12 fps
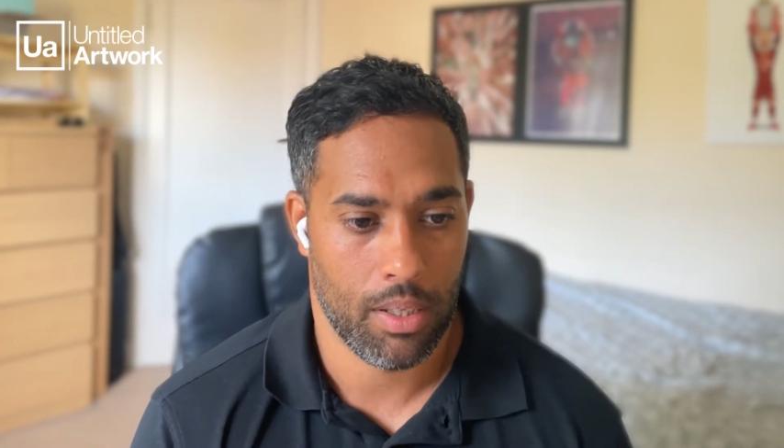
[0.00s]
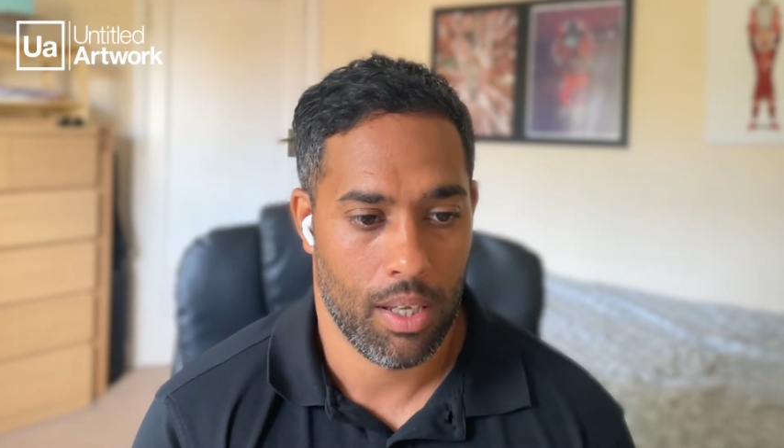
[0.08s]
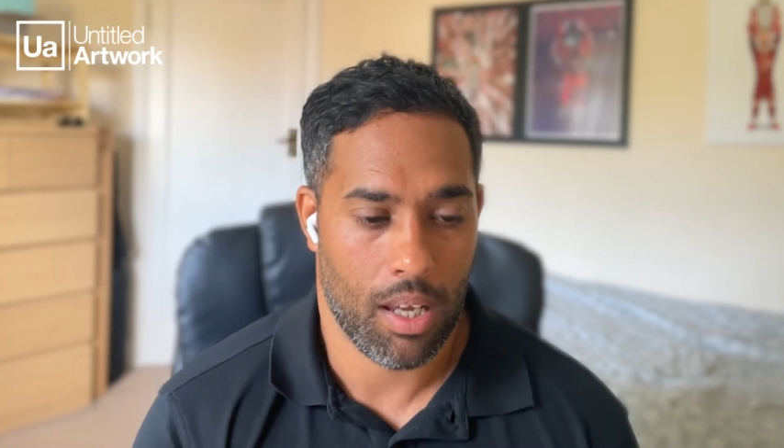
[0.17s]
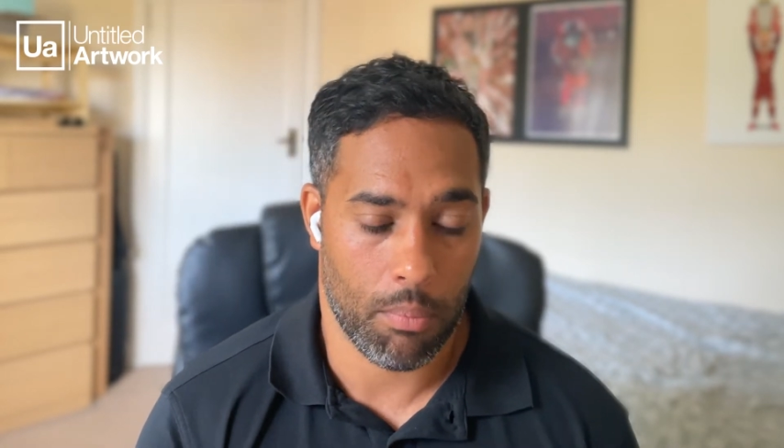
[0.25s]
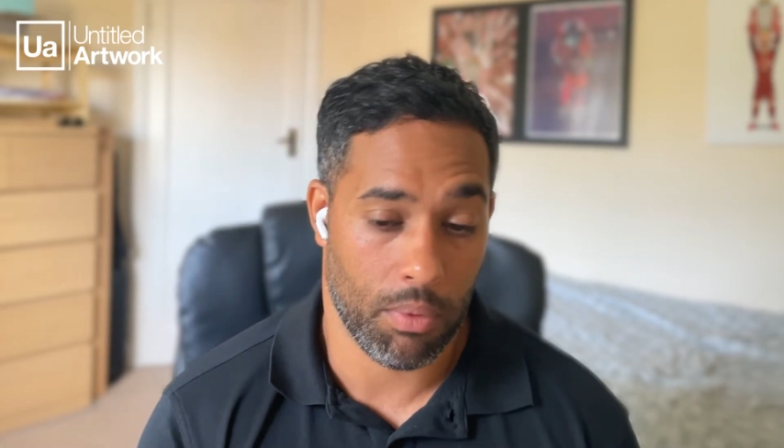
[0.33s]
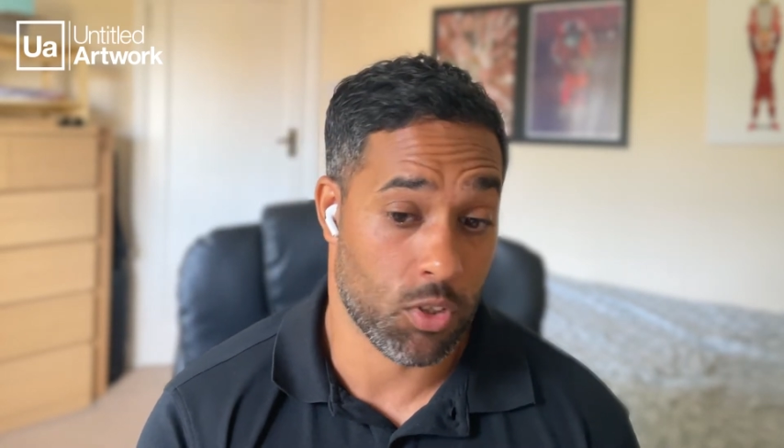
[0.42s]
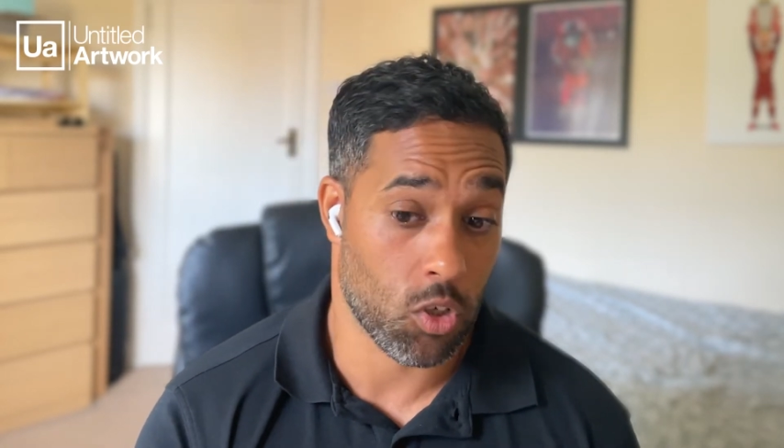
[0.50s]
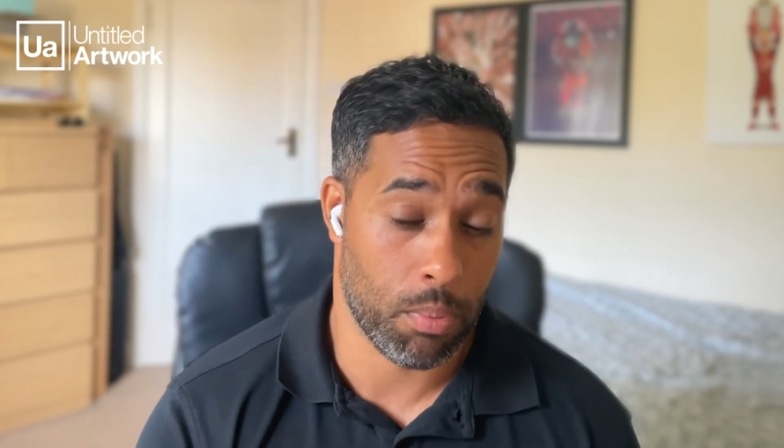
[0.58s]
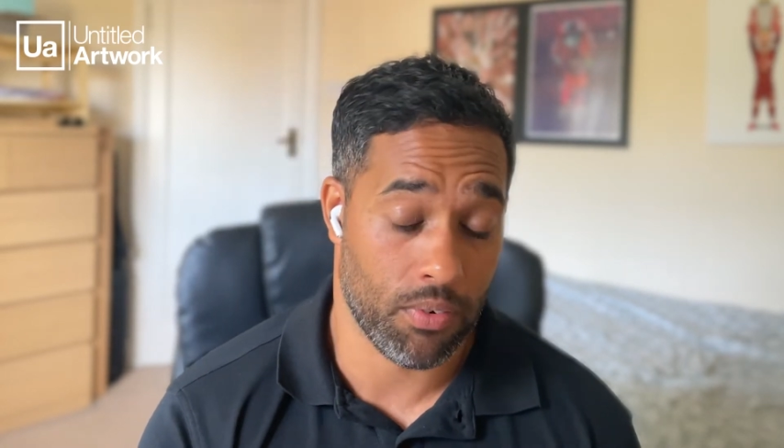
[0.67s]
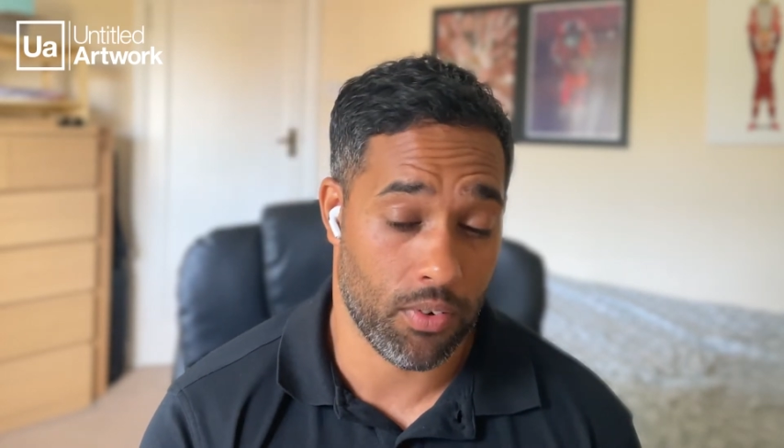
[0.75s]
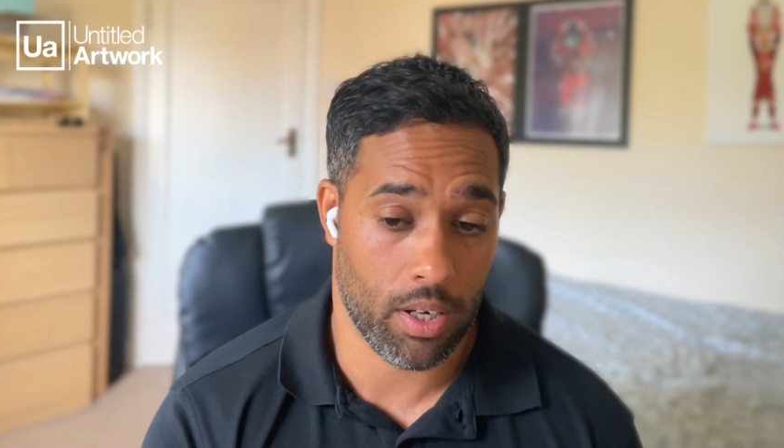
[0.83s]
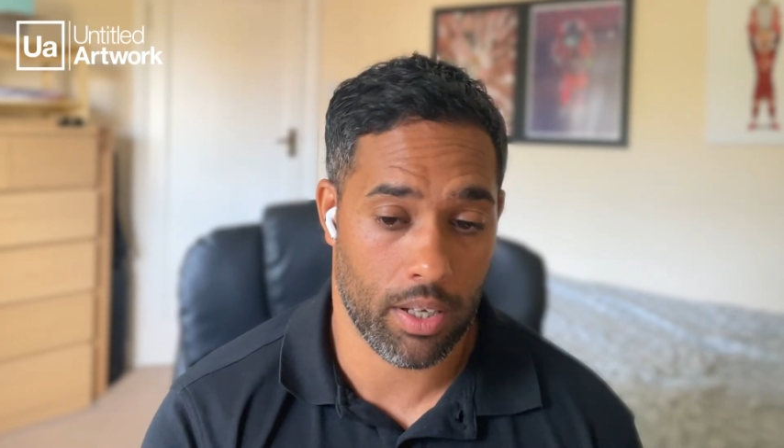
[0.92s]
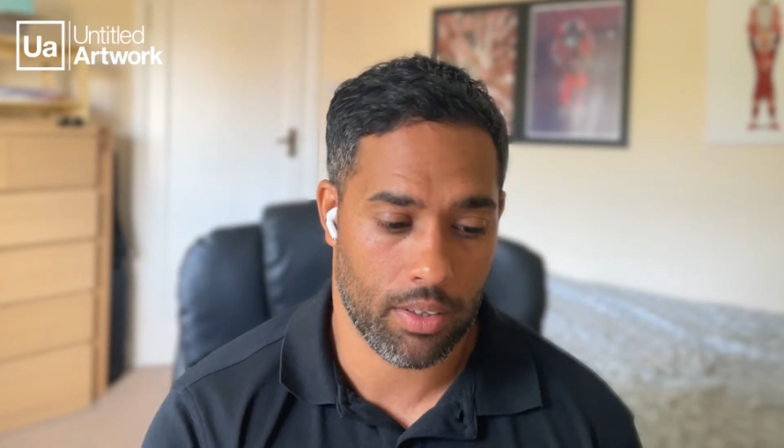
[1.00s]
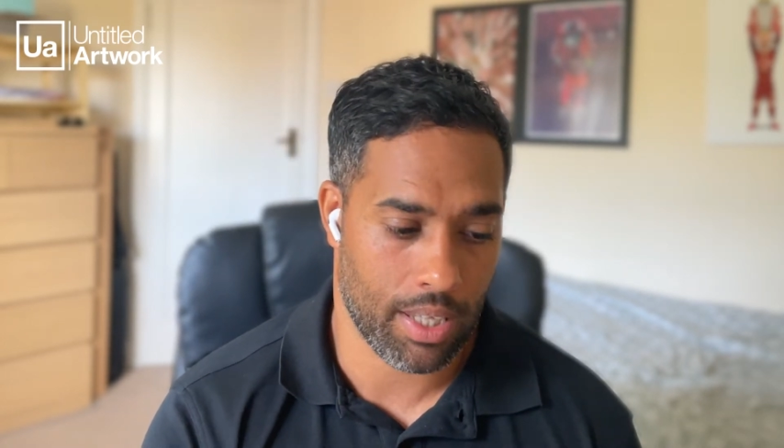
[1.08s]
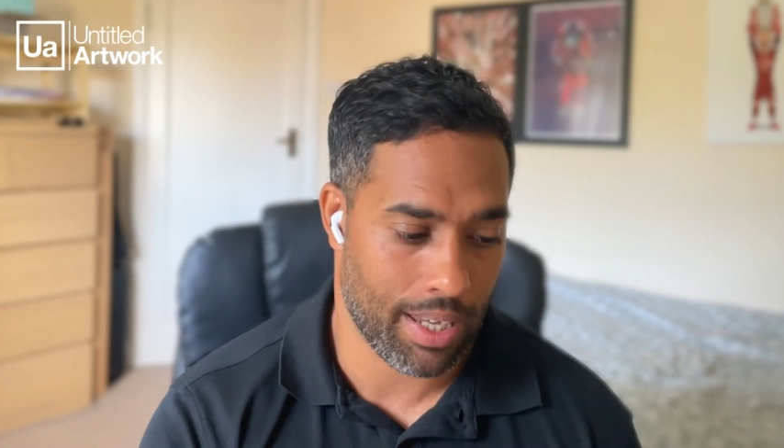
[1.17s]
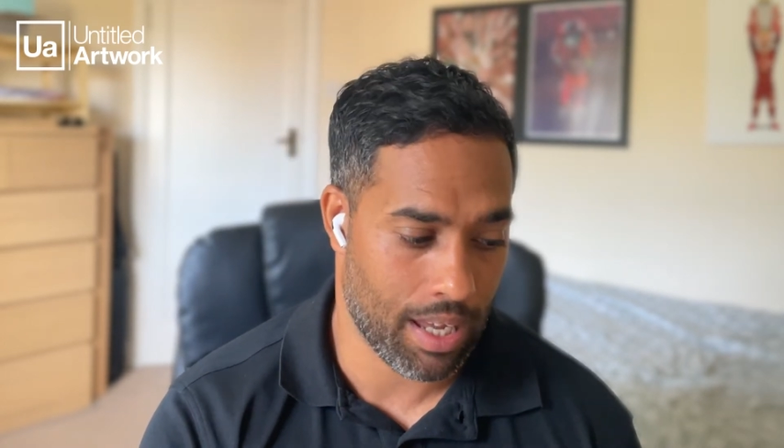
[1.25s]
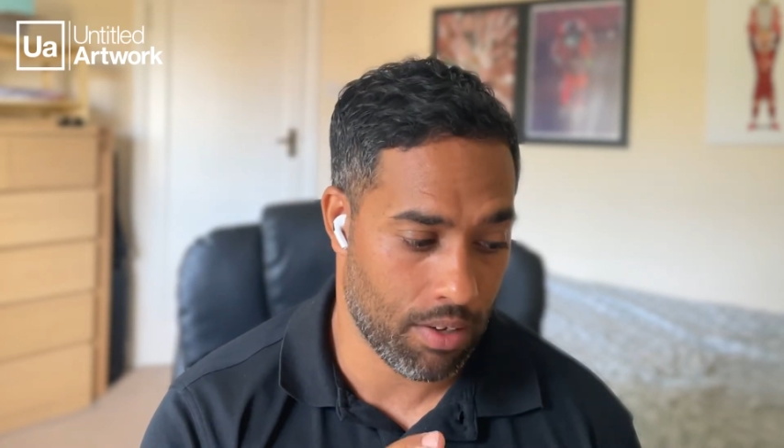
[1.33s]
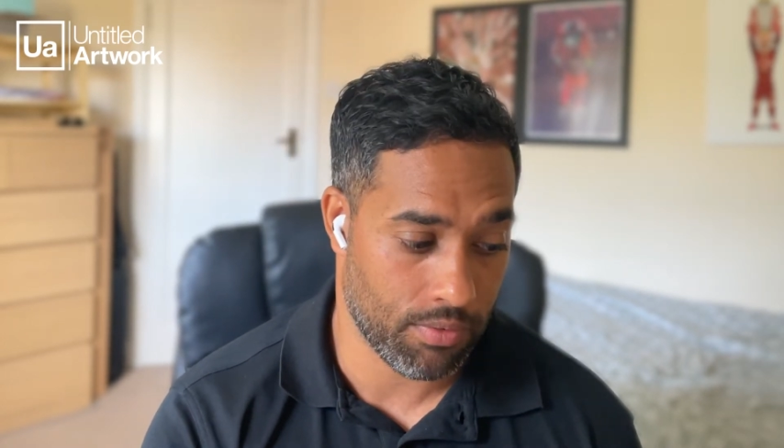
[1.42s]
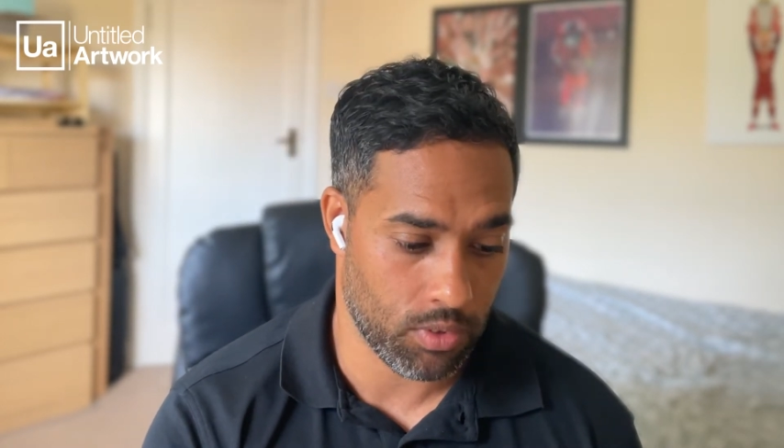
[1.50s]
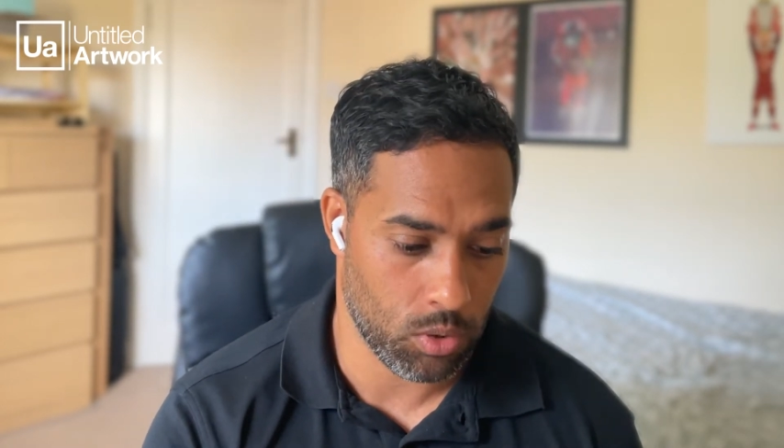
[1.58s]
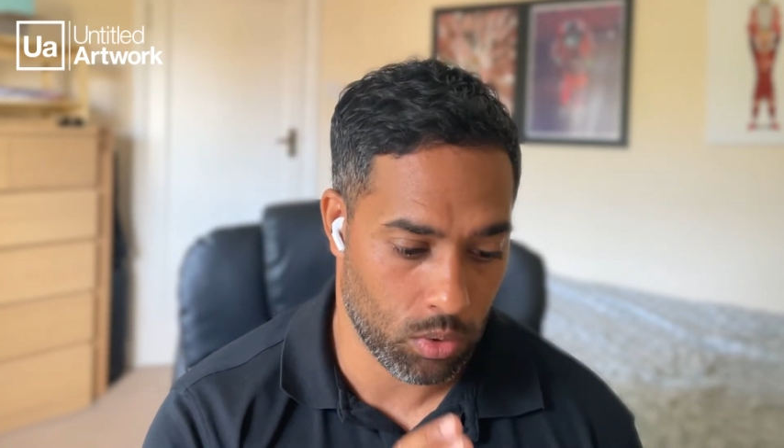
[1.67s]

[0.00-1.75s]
And with Shopify, you